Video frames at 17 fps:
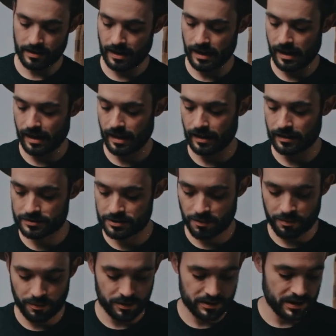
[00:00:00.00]

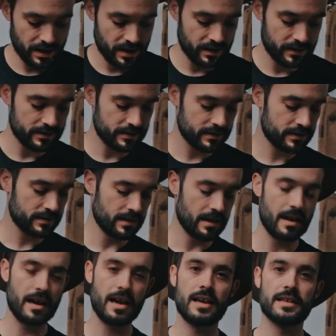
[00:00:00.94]
TOPO Designs
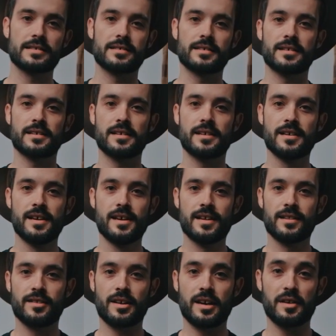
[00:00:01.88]
has a
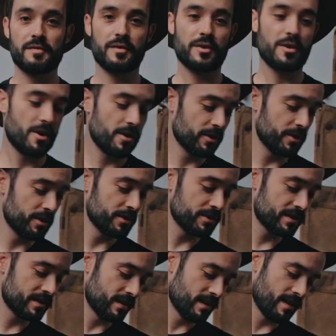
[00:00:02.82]
lot of different
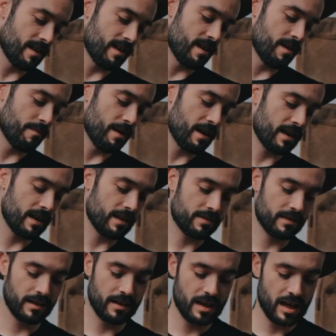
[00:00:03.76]
colors. I got
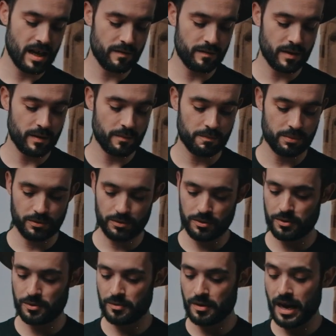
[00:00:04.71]
the navy
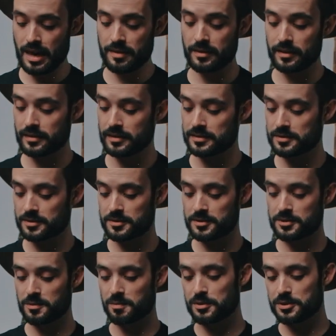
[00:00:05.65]
blue. I think this looks
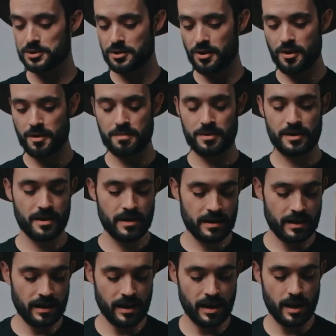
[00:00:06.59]
super sharp.
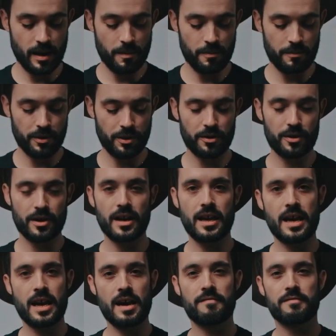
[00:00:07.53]
You're gonna
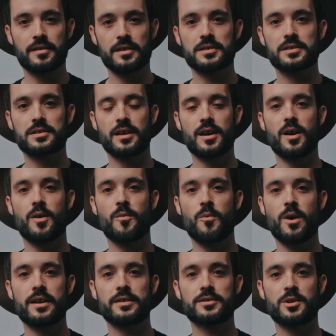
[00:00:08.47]
have this
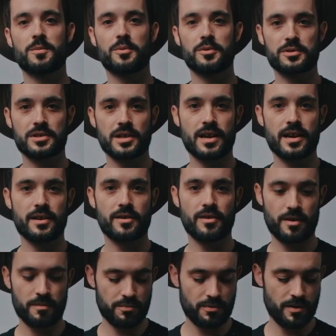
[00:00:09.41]
white TOPO design
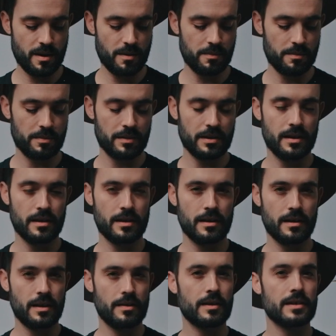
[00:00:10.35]
on probably,
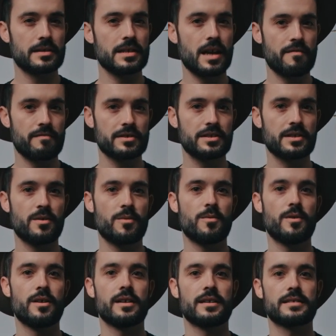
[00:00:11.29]
I think it's every
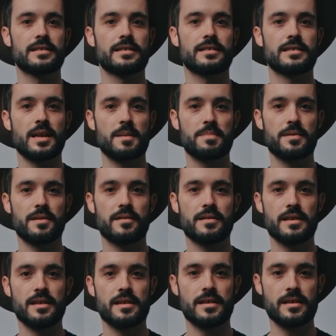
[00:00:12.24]
single one except
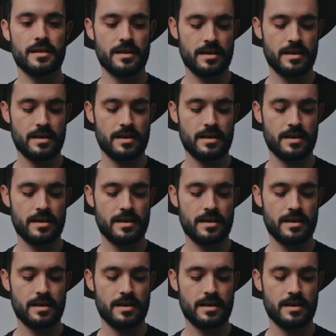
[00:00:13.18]
I